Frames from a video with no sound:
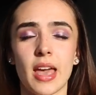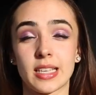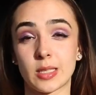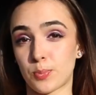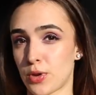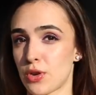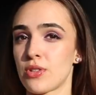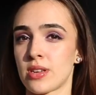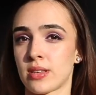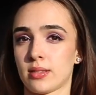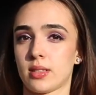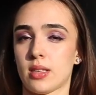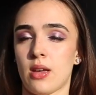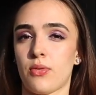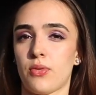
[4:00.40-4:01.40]

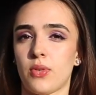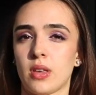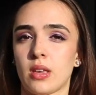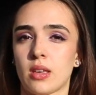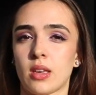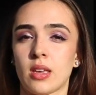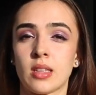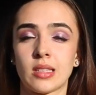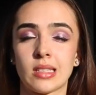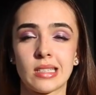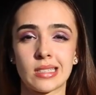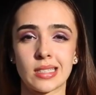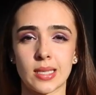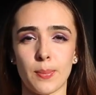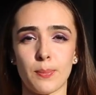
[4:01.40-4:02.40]
experience, I think, and
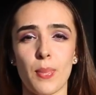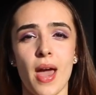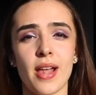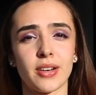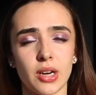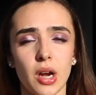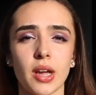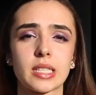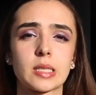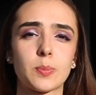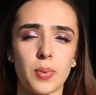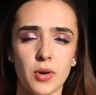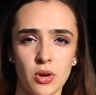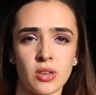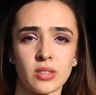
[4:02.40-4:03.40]
it's a better
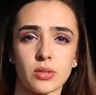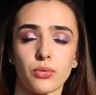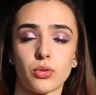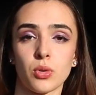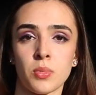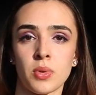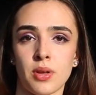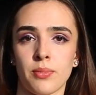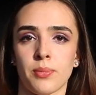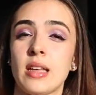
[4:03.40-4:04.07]
experience for me.